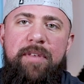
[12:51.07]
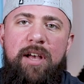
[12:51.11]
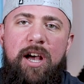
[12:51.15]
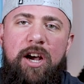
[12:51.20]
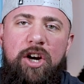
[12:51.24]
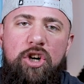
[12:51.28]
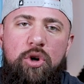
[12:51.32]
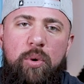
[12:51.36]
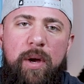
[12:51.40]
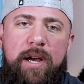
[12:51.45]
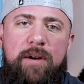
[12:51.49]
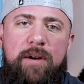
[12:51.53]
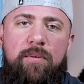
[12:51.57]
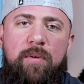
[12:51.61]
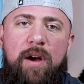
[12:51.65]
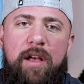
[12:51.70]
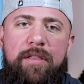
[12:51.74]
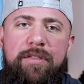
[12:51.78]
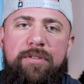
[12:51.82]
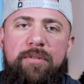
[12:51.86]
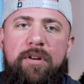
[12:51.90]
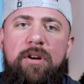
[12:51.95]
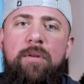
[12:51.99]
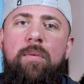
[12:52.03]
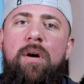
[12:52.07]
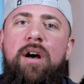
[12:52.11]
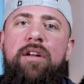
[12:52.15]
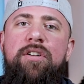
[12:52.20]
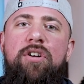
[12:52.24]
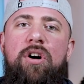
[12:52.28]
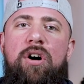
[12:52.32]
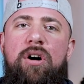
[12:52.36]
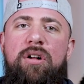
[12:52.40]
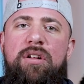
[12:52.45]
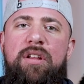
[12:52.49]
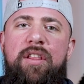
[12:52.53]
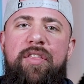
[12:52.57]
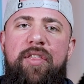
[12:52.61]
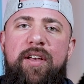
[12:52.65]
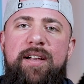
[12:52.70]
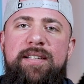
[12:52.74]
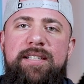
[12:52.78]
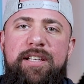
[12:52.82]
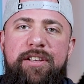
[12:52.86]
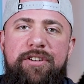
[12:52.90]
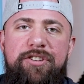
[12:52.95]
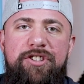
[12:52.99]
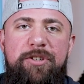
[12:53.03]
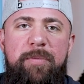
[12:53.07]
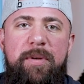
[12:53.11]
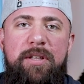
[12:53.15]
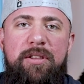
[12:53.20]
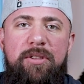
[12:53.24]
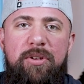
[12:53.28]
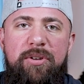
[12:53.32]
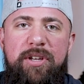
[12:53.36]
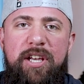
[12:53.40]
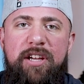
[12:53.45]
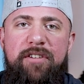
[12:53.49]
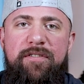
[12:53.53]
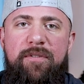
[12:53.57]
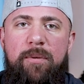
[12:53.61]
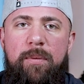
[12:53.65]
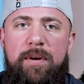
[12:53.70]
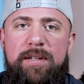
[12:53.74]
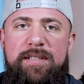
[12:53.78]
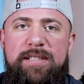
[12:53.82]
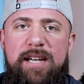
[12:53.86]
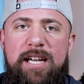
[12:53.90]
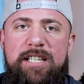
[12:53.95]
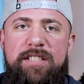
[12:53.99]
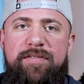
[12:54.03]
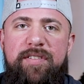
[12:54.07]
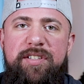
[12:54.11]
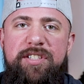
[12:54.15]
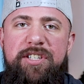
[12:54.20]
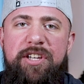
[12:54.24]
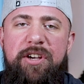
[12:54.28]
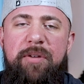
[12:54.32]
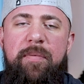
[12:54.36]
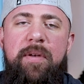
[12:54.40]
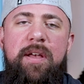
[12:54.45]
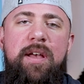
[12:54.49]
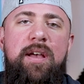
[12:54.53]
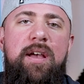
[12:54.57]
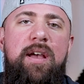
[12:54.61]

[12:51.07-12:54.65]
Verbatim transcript: A quick run through on all the things that you should be looking for in Size V two.